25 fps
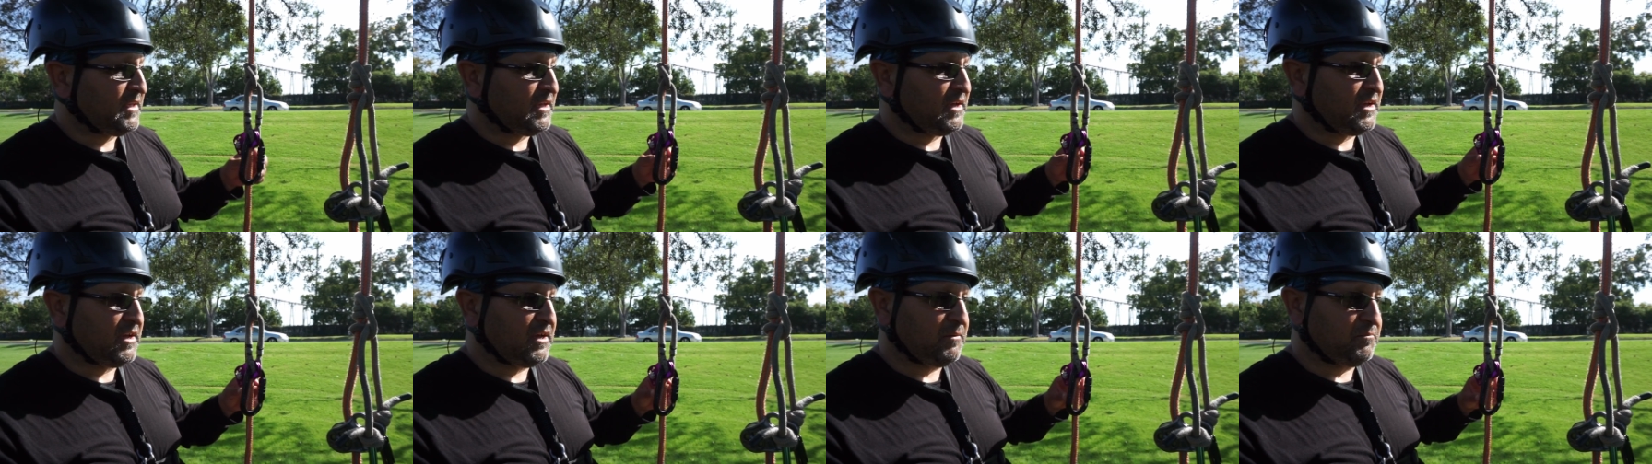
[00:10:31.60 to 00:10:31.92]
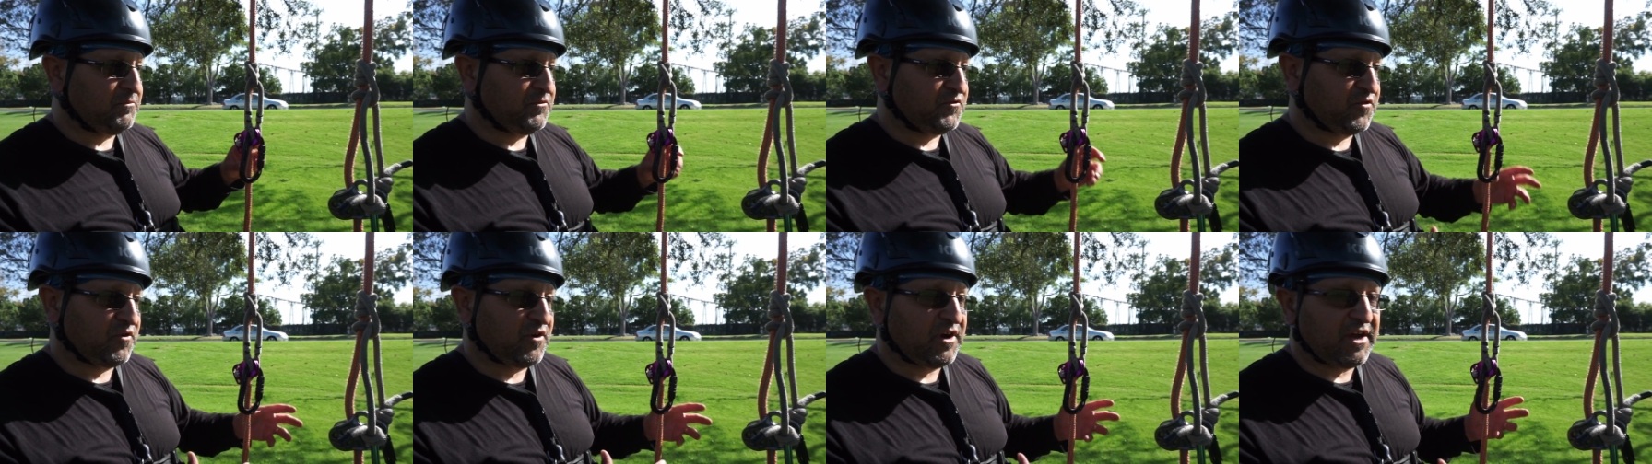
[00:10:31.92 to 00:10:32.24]

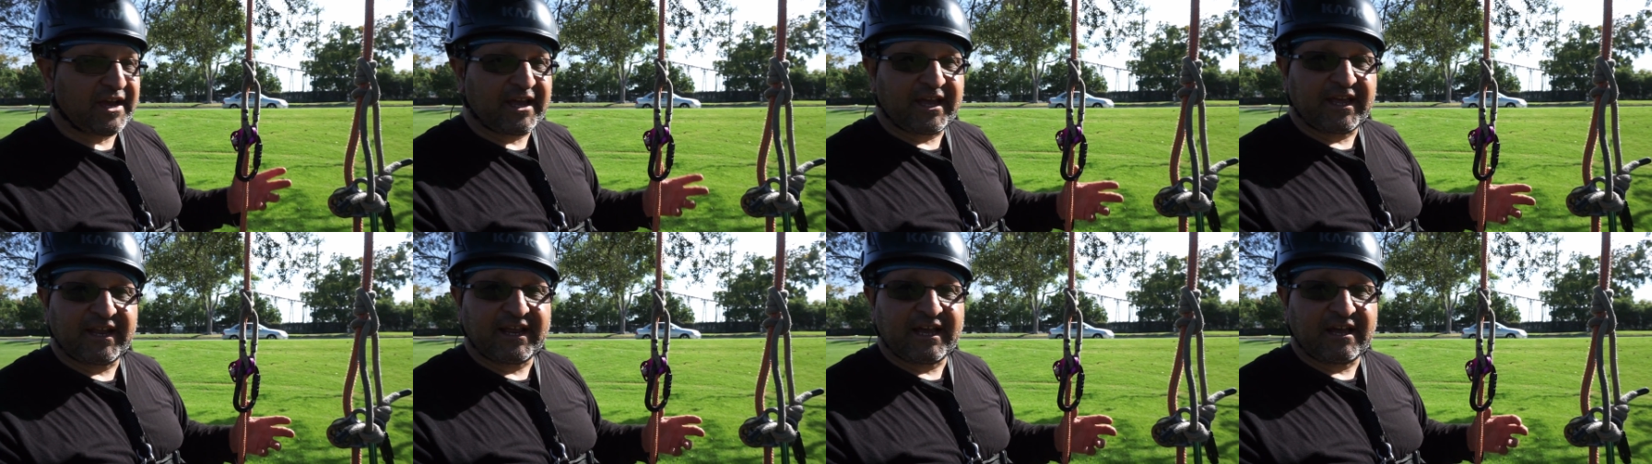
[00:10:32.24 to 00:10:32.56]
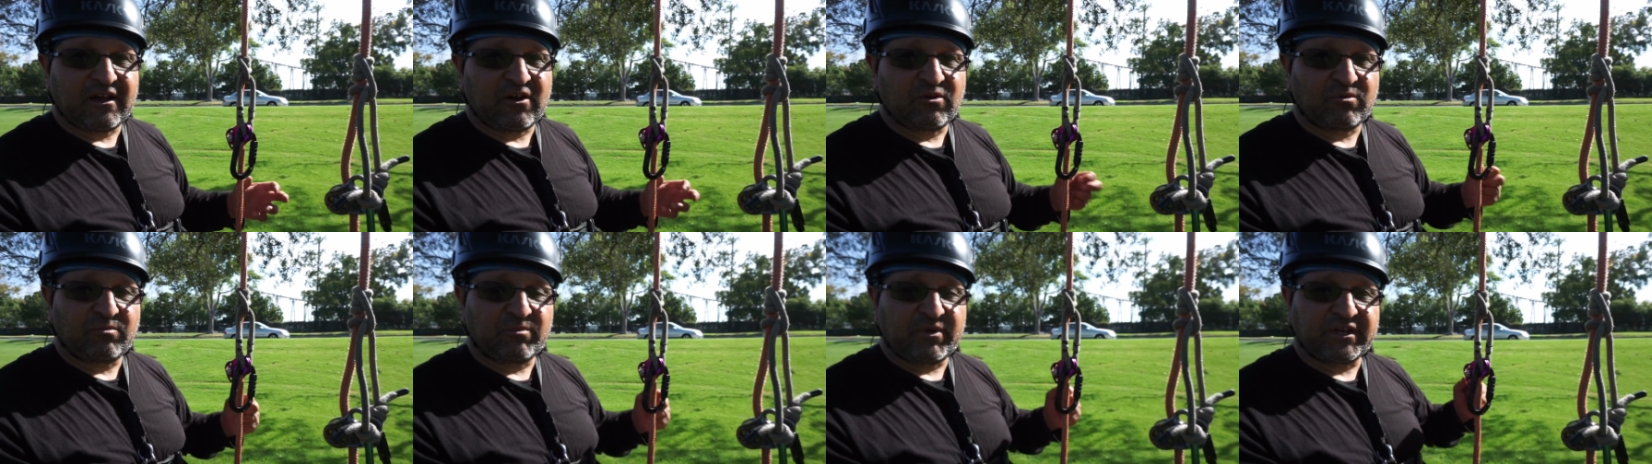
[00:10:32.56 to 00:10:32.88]
Um, try it
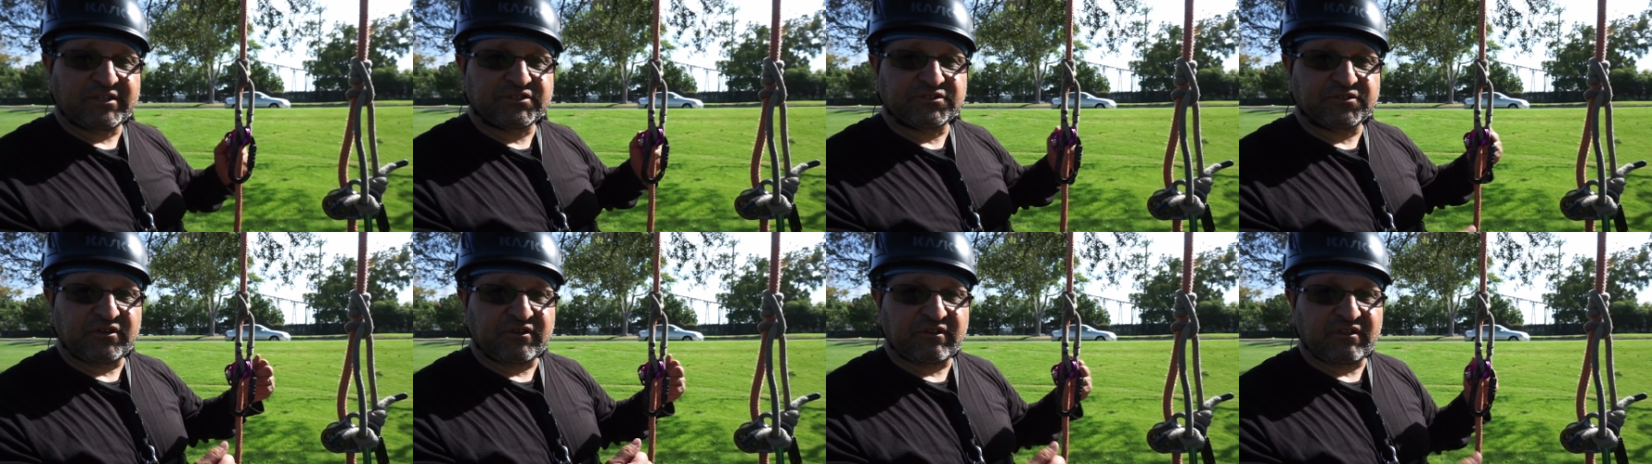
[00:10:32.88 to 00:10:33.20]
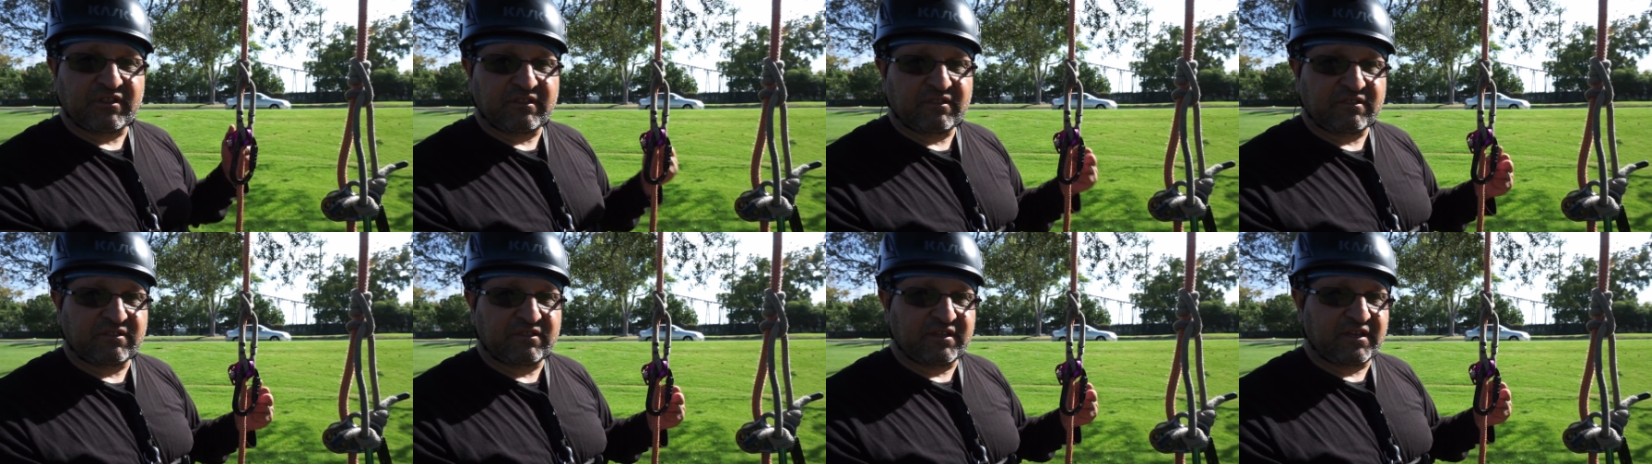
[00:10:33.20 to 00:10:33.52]
out, make sure it,
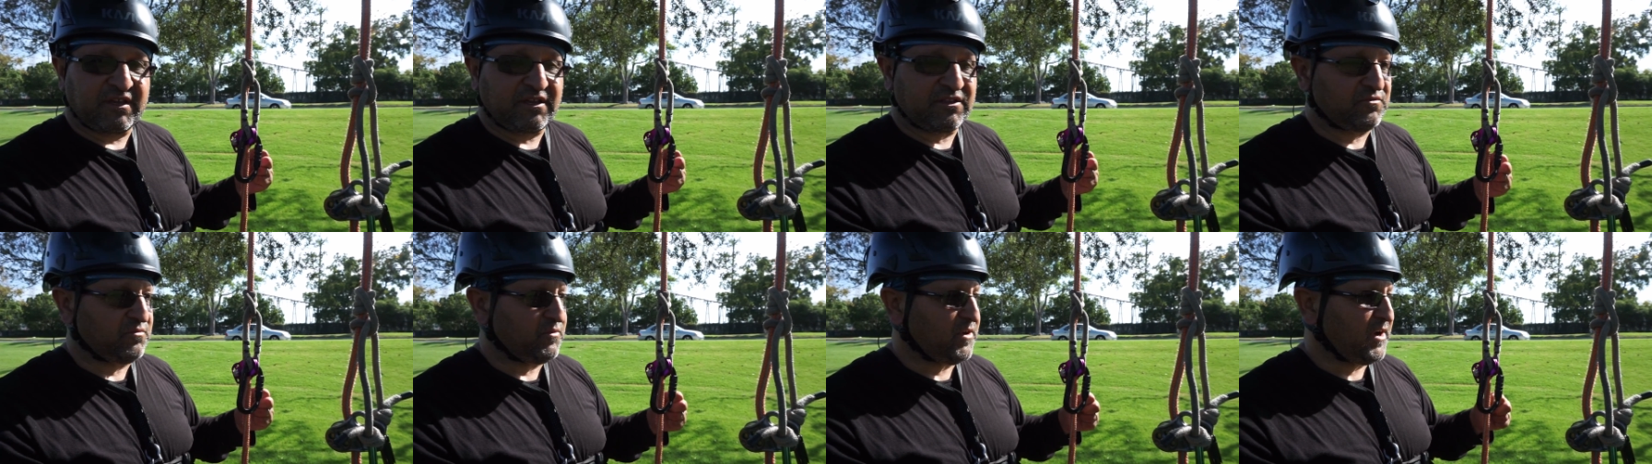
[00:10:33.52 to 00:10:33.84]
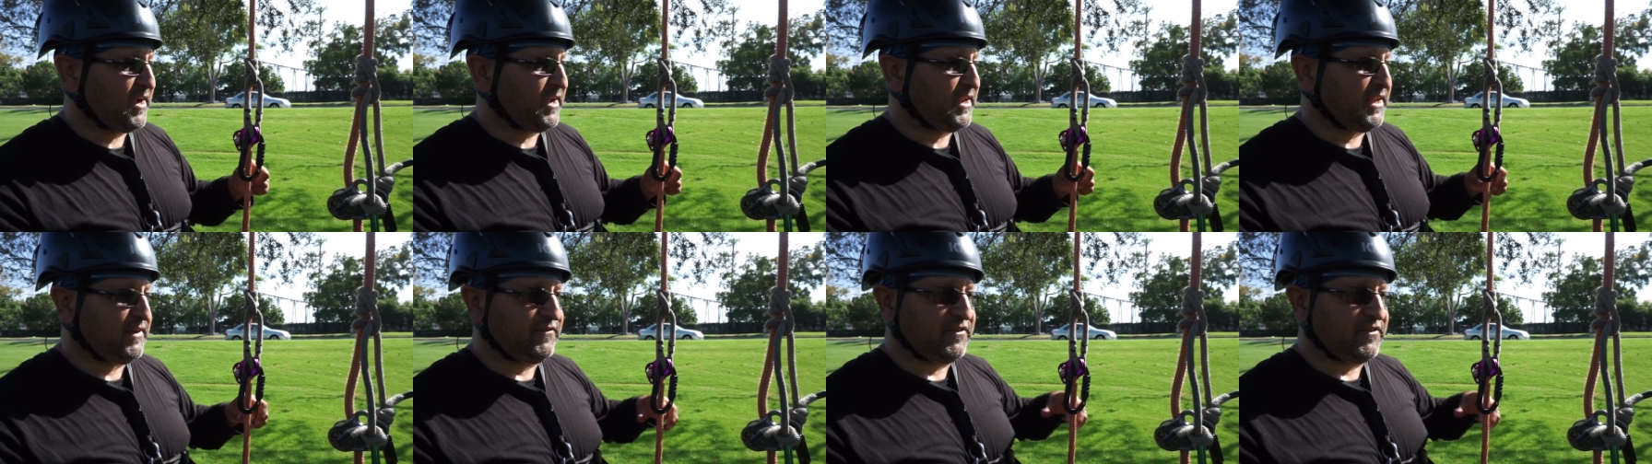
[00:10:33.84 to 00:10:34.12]
it sticks right.